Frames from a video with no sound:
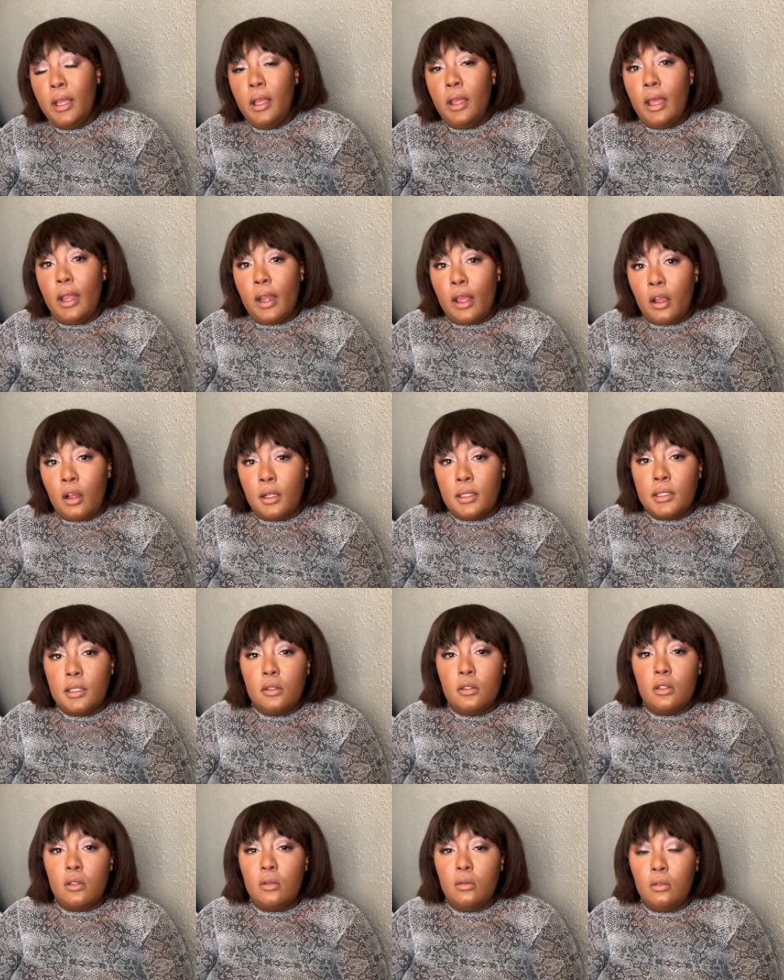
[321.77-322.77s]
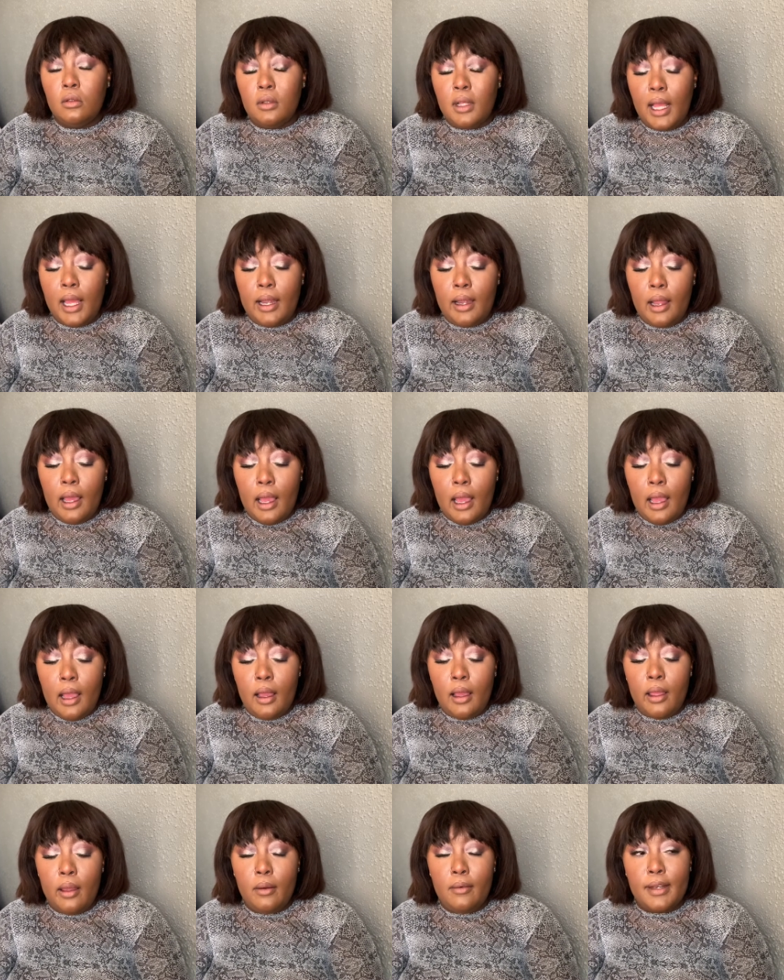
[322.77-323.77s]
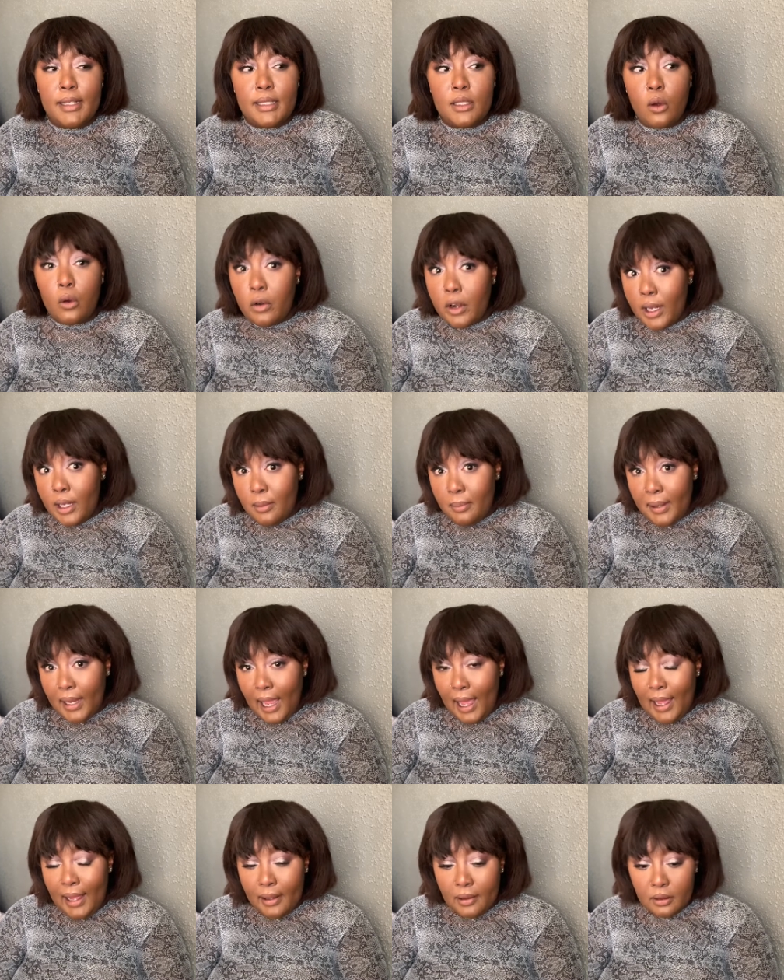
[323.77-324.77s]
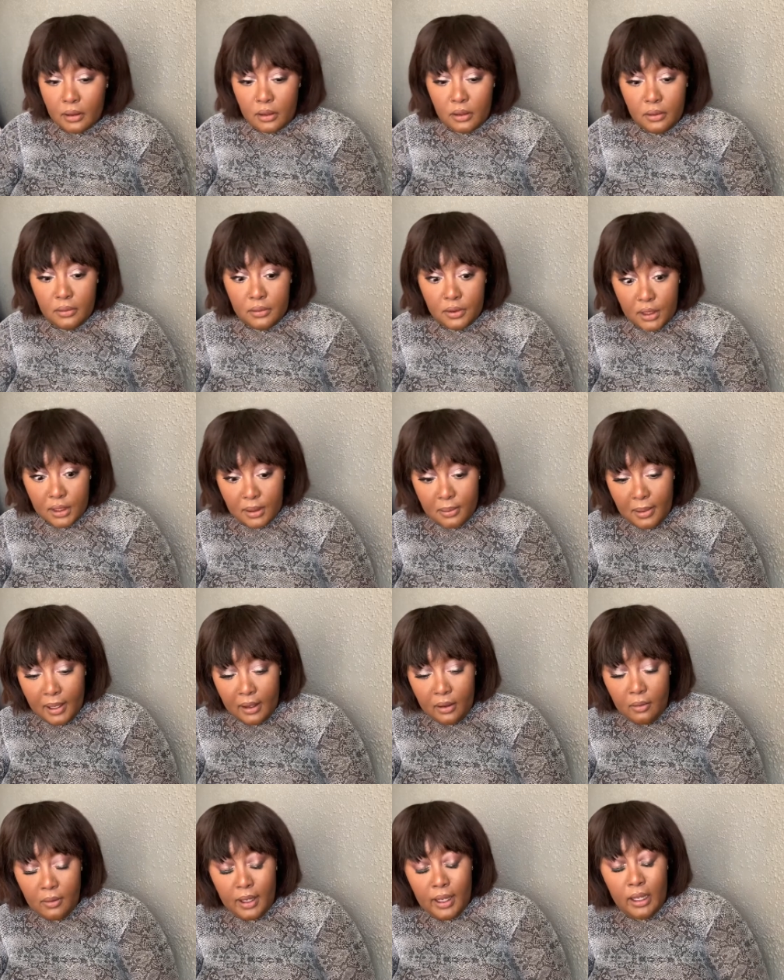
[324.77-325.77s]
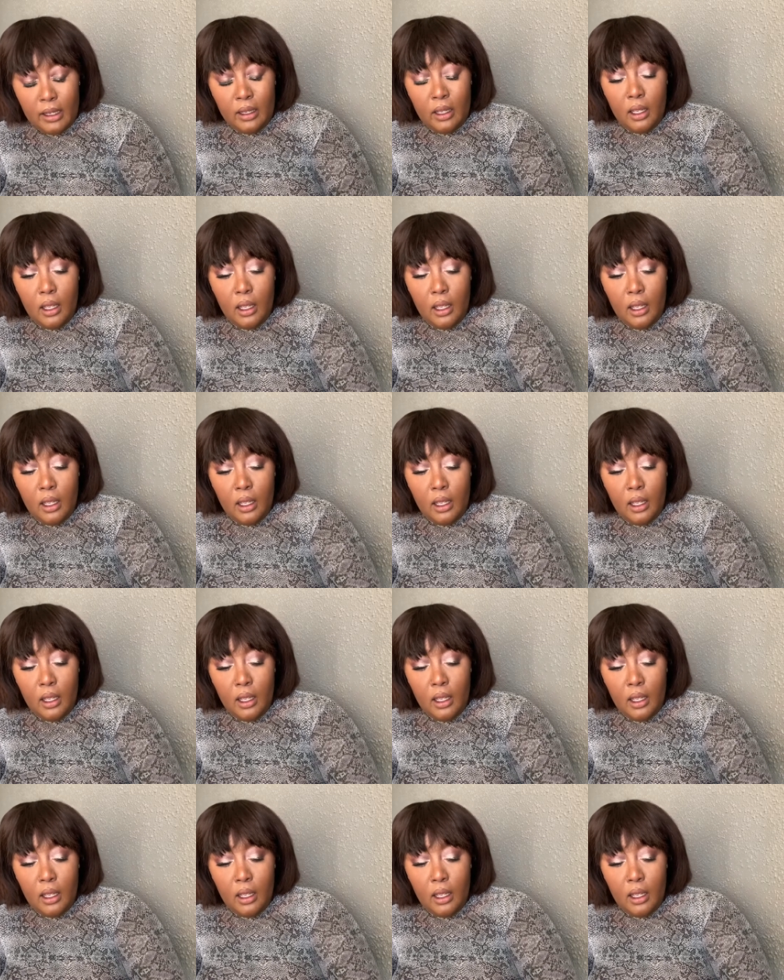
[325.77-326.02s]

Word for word: and I got to school and I was already behind, just by the way.